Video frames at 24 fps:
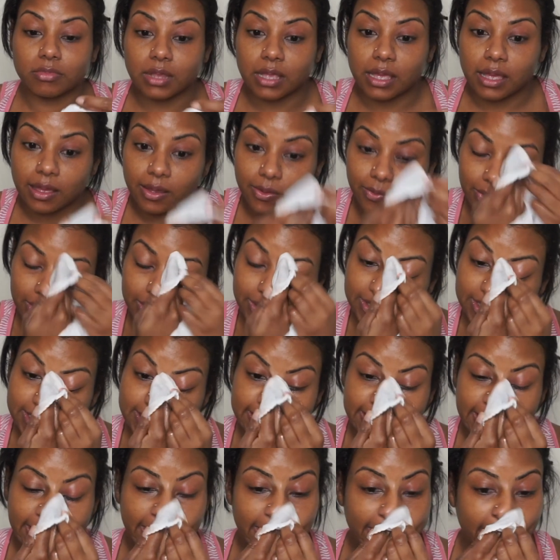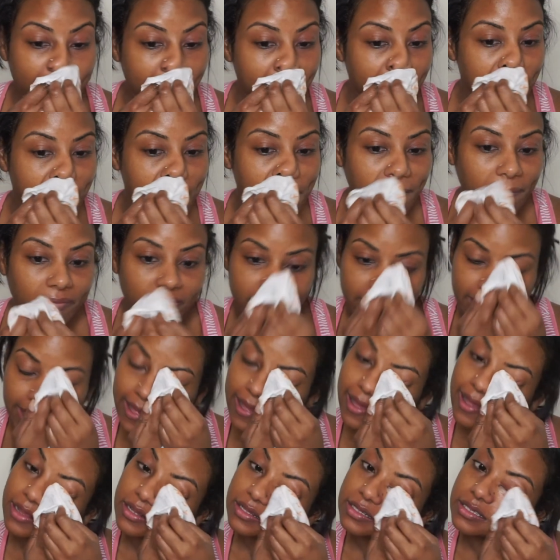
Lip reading: I will say that